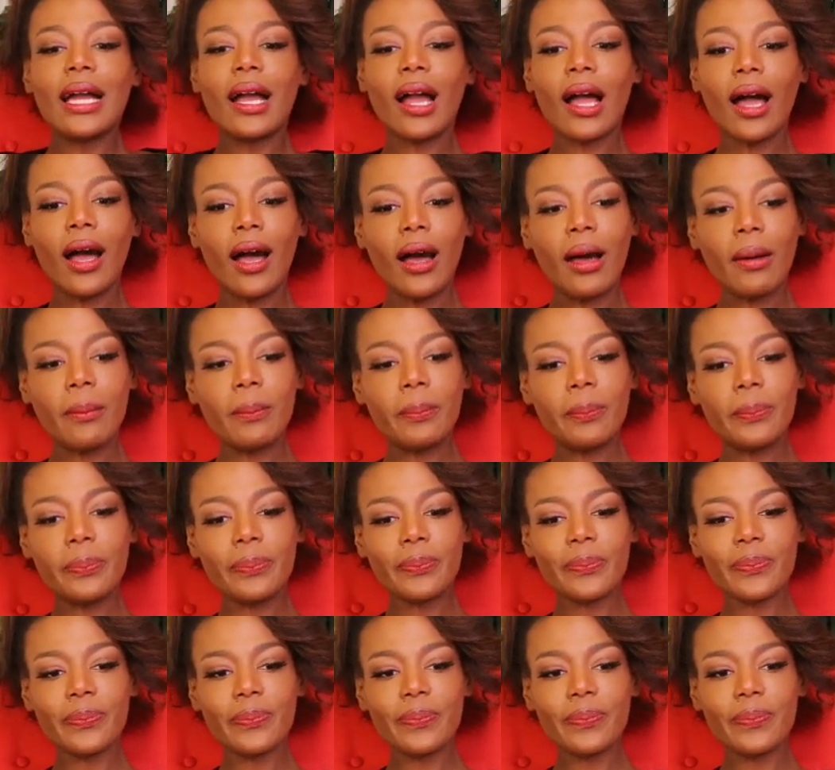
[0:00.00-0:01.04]

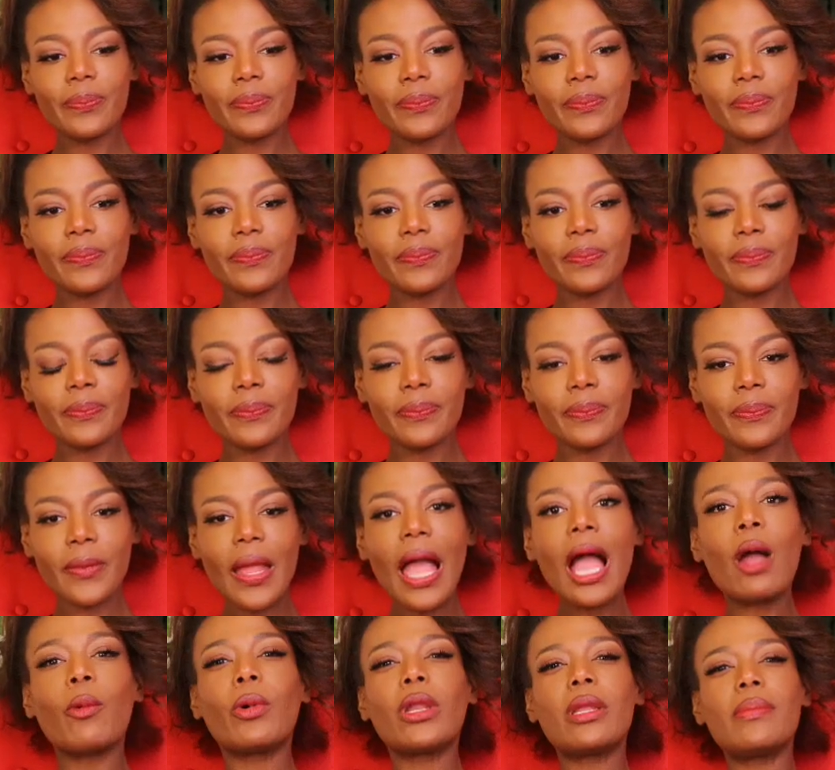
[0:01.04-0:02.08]

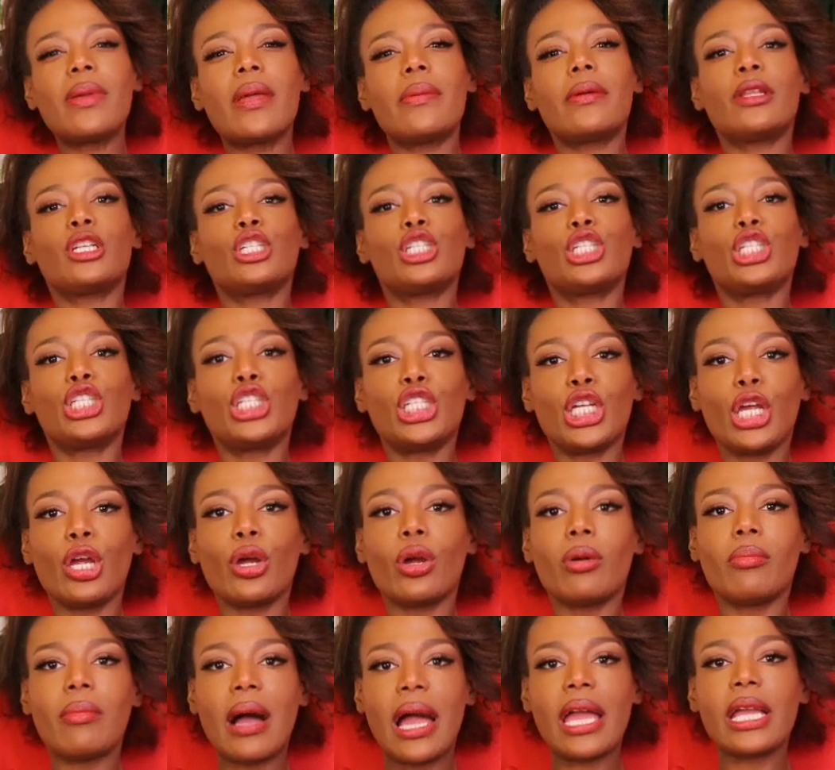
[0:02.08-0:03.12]
I want to be able to
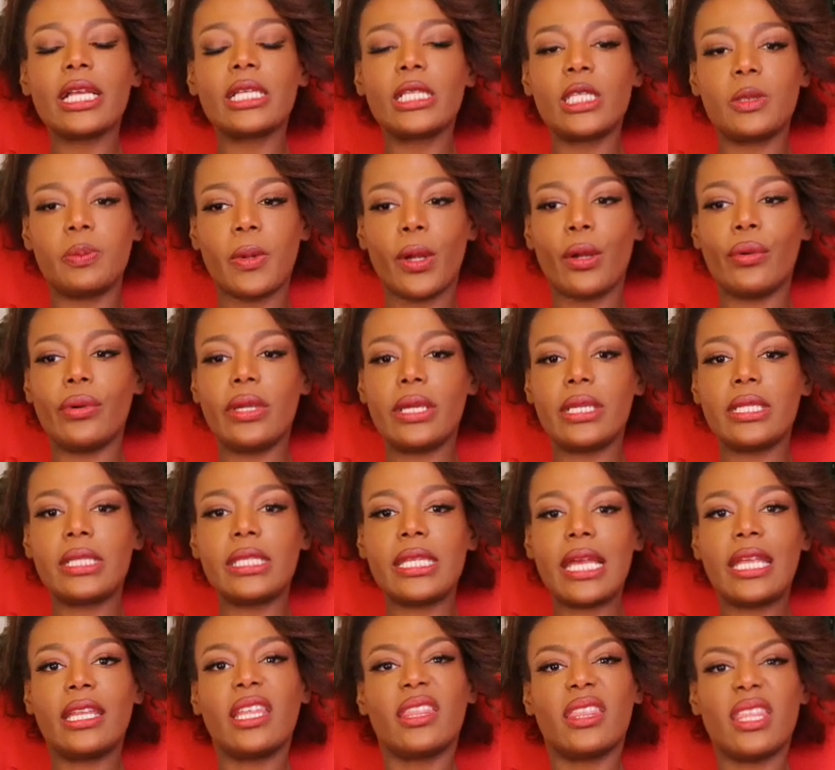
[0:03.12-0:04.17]
share my
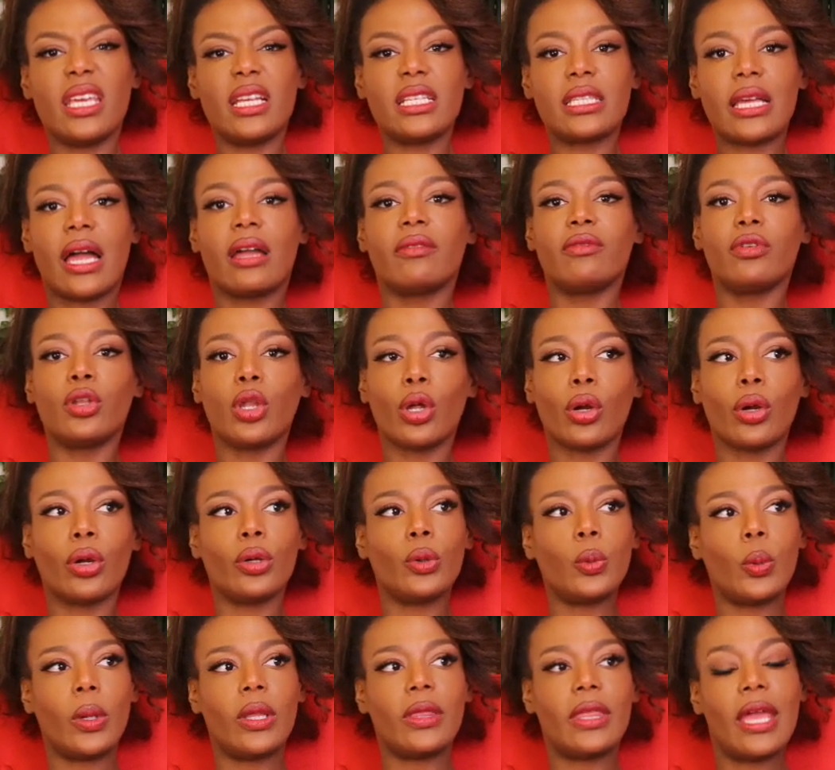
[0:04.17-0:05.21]
experience and the things I've
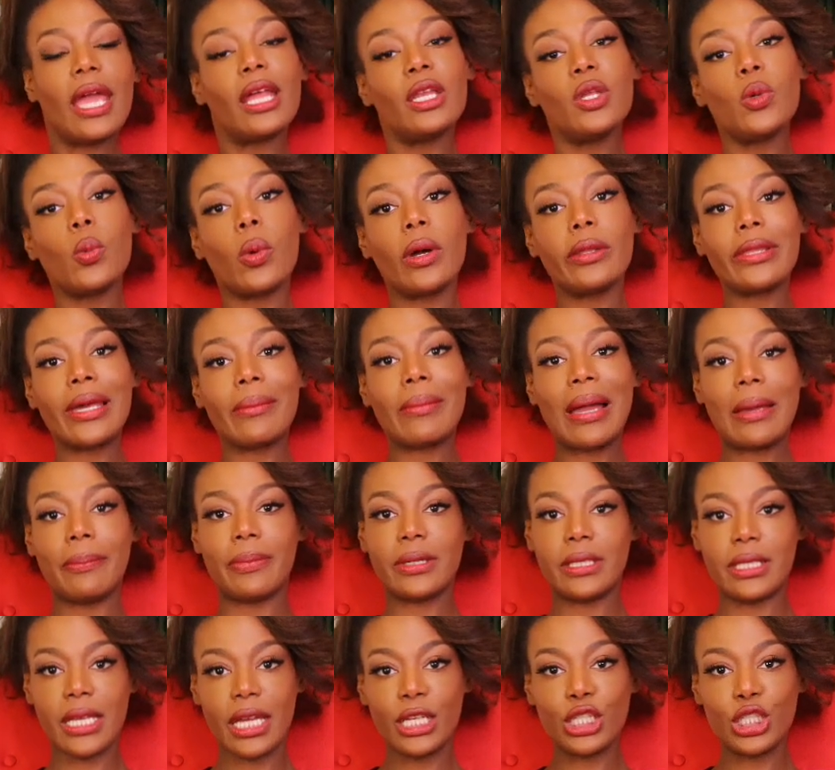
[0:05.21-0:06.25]
learned with anyone that might
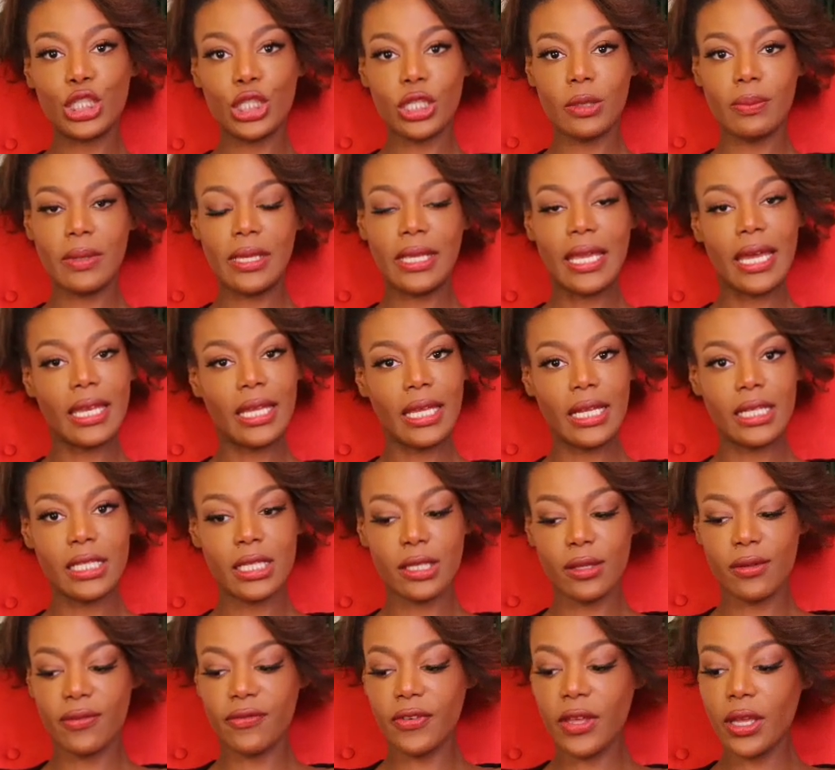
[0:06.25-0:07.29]
potentially be getting
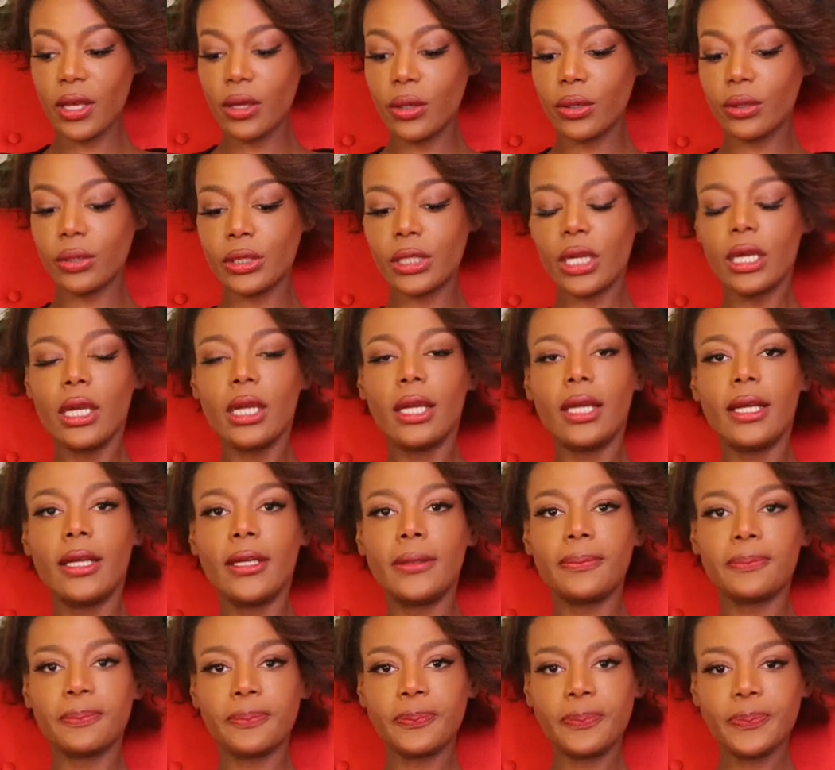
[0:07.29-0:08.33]
into the field,
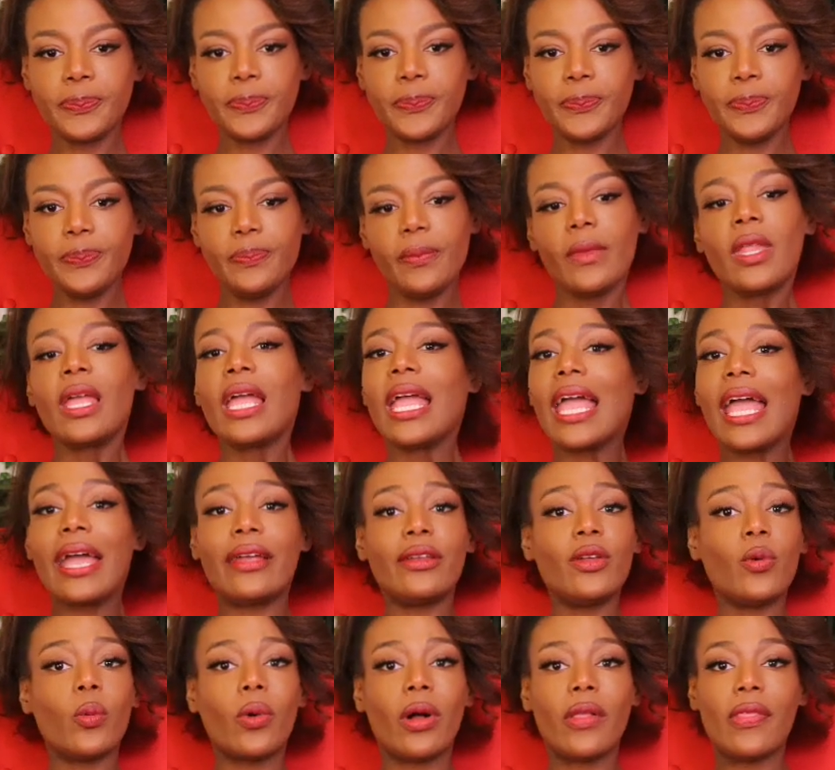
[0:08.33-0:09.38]

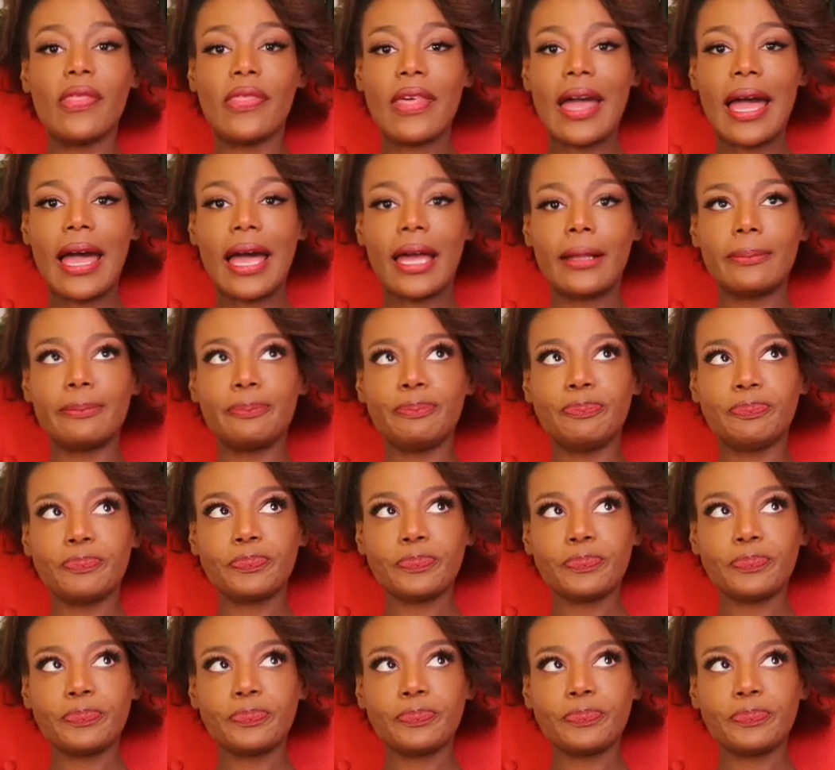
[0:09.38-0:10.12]
anyone that